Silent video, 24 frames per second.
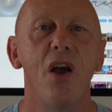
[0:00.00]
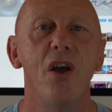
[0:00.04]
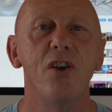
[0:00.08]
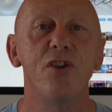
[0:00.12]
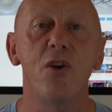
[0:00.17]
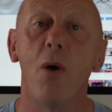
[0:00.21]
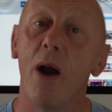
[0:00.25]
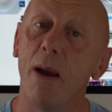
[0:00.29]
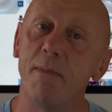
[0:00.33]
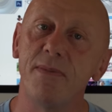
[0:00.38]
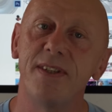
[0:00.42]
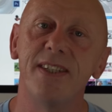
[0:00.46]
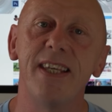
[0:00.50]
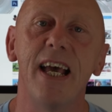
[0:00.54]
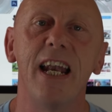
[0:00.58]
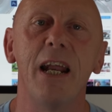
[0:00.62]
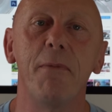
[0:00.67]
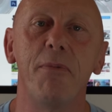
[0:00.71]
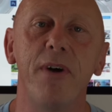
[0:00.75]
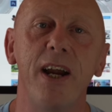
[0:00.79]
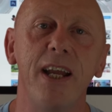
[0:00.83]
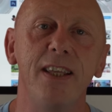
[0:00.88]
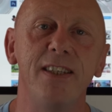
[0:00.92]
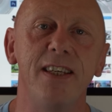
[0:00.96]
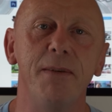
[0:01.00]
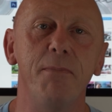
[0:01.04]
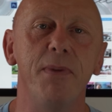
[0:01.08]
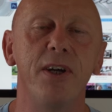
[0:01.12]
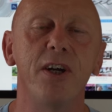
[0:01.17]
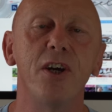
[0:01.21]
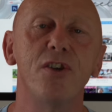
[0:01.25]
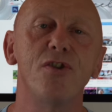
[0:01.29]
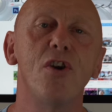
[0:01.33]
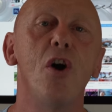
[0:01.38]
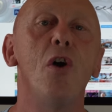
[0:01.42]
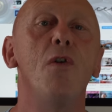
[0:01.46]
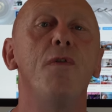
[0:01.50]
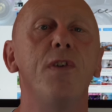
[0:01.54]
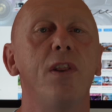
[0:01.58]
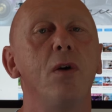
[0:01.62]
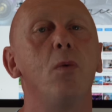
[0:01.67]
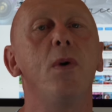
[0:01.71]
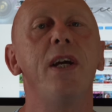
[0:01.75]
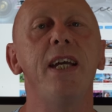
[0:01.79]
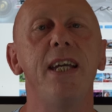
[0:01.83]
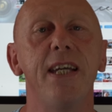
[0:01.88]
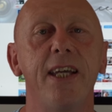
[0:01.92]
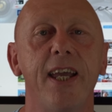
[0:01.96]
So I'm celebrating because over the
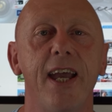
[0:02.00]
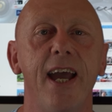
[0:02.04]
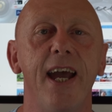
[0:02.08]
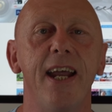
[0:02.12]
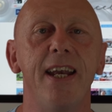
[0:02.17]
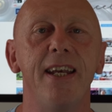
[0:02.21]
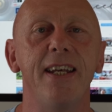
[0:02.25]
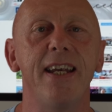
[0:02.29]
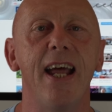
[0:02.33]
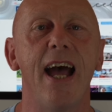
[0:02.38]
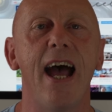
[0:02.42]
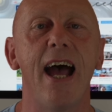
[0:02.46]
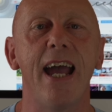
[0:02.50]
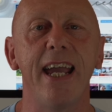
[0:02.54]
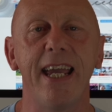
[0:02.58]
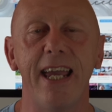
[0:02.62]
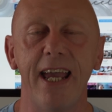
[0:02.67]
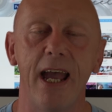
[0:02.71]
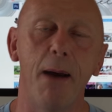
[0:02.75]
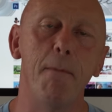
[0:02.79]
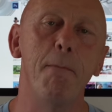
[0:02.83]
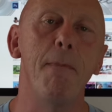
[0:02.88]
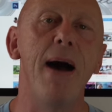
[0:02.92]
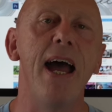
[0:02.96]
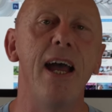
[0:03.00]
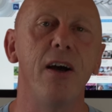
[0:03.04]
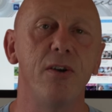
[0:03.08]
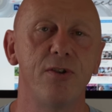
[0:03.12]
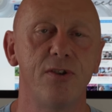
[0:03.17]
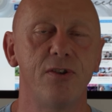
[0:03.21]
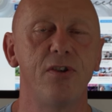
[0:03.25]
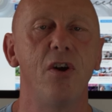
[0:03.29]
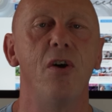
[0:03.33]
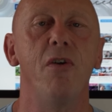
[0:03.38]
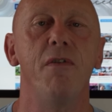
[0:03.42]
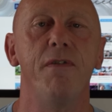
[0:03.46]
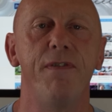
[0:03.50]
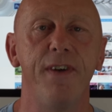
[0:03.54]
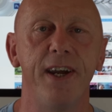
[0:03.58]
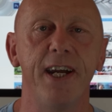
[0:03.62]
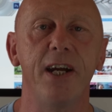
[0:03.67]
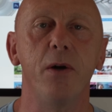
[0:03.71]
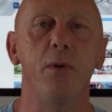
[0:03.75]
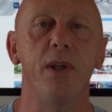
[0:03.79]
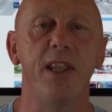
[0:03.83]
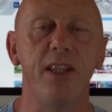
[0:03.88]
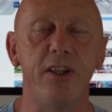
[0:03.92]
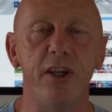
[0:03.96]
weekend I hit a milestone
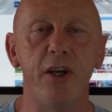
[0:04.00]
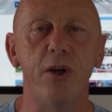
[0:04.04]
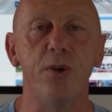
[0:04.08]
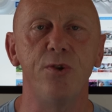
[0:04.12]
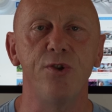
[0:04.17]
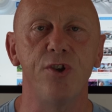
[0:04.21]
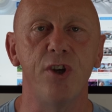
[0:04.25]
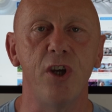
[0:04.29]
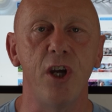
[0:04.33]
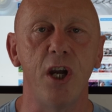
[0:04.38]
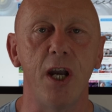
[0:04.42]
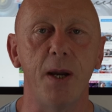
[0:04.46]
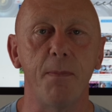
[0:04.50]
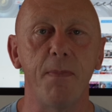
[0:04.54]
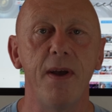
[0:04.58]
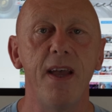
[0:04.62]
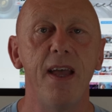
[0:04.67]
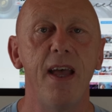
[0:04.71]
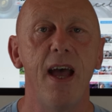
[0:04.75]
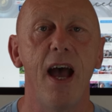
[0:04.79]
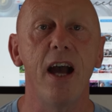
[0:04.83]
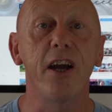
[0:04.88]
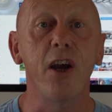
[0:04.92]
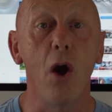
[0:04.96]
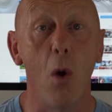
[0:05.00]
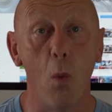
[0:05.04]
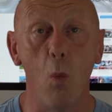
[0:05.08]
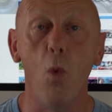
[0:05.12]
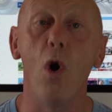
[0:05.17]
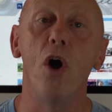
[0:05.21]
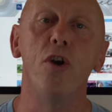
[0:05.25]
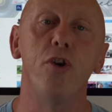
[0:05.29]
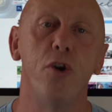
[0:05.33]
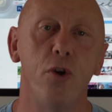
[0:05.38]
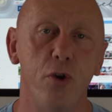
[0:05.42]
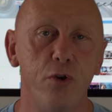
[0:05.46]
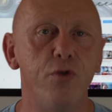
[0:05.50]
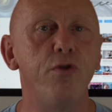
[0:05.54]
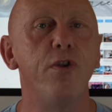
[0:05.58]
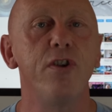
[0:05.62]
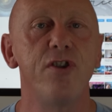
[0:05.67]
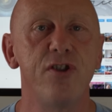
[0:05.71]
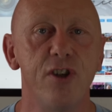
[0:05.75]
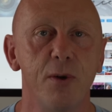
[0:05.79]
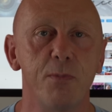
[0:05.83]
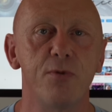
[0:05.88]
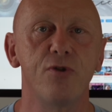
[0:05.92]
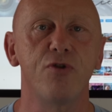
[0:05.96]
figure with YouTube. I got
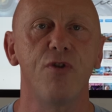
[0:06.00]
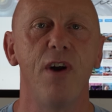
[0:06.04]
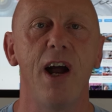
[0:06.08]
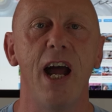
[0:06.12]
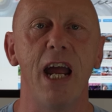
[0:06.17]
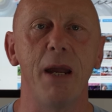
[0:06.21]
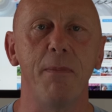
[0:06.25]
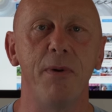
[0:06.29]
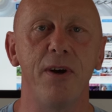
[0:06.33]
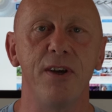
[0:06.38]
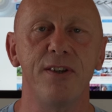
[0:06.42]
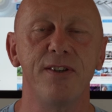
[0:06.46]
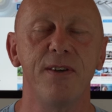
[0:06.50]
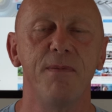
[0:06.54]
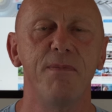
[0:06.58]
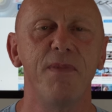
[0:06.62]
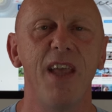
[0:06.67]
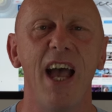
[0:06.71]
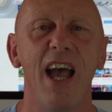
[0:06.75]
100 subscribers,